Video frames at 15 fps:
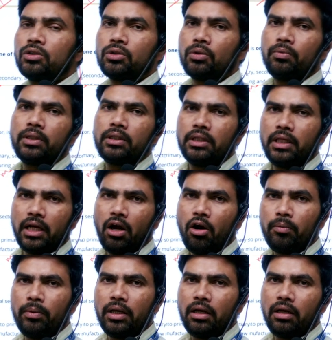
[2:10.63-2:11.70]
So there
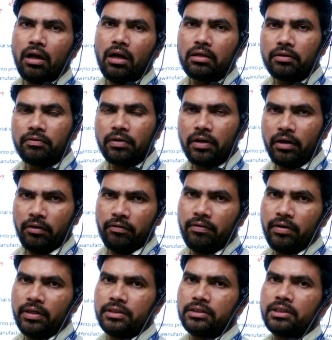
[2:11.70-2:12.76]
have been lot of
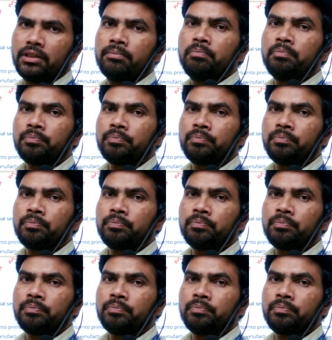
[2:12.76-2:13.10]
efforts